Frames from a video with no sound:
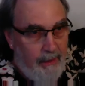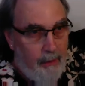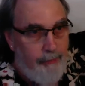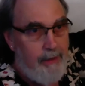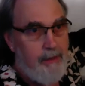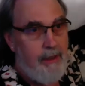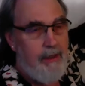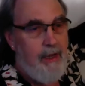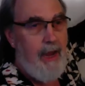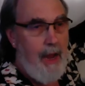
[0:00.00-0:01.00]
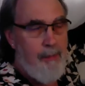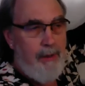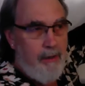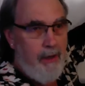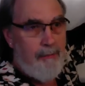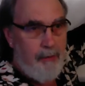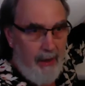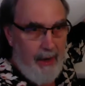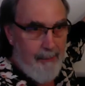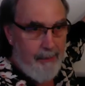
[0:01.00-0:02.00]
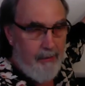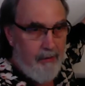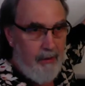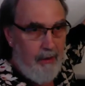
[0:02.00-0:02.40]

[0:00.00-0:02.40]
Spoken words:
Now, if I take how many times it happened